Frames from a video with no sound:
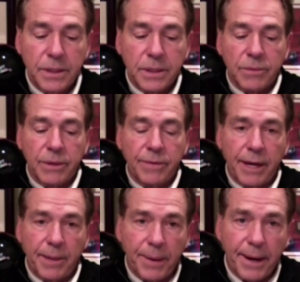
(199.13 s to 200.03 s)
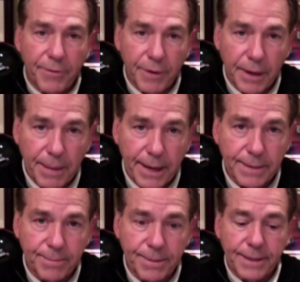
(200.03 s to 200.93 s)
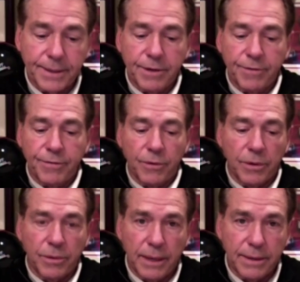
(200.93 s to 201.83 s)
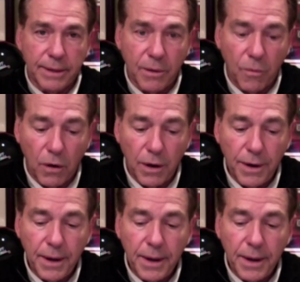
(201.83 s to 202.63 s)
We even had Patrick back there for, I think, one.